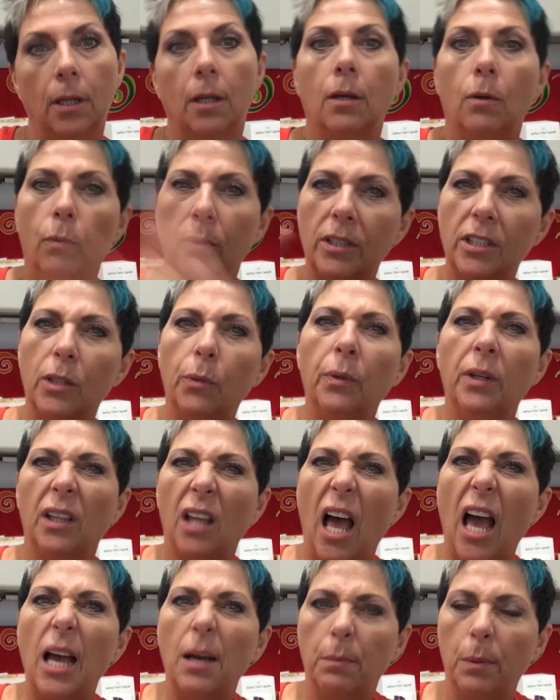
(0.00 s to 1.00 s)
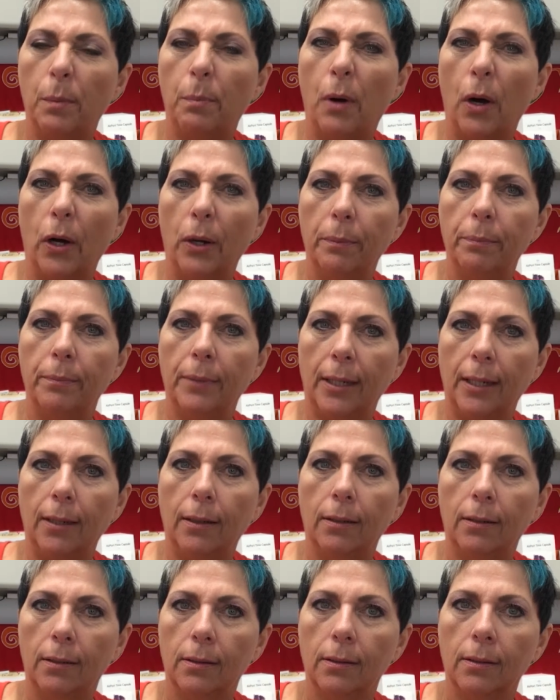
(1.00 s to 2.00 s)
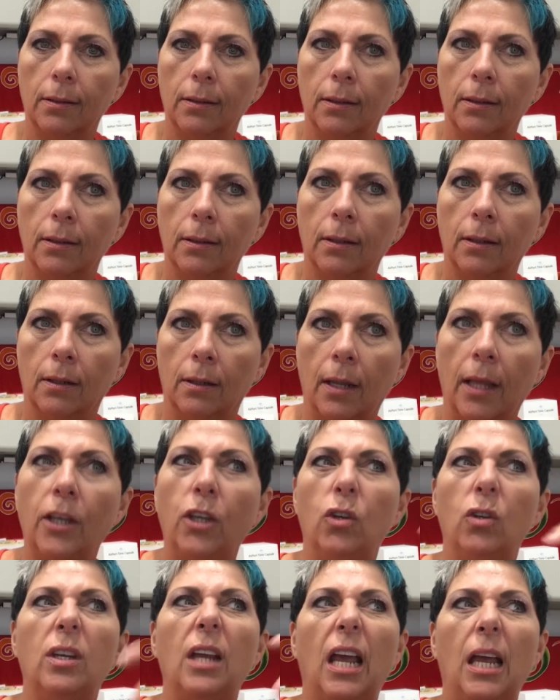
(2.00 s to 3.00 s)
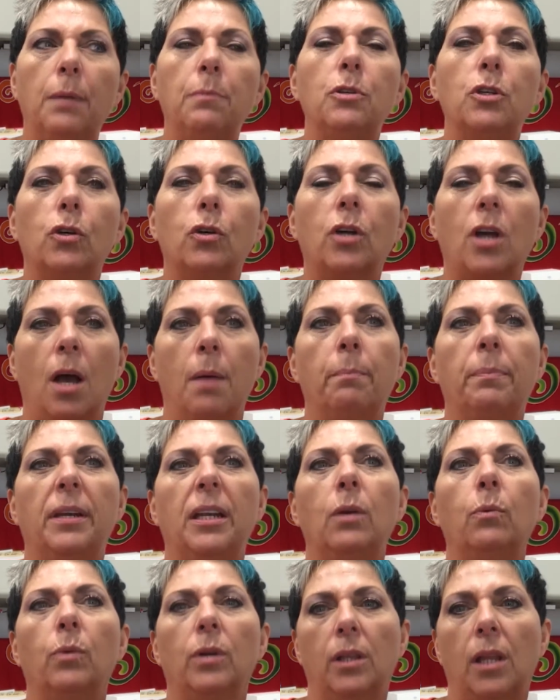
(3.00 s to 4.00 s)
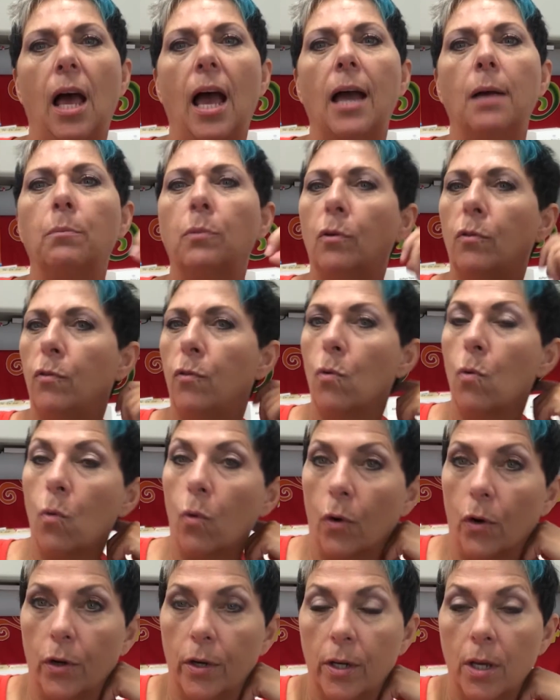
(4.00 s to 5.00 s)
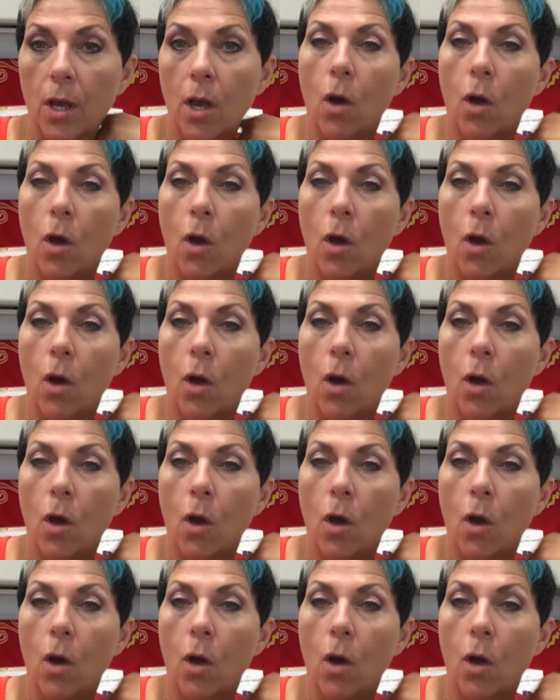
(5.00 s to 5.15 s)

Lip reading: What's the reliable part mean? Like, you named your company Reliable Ford.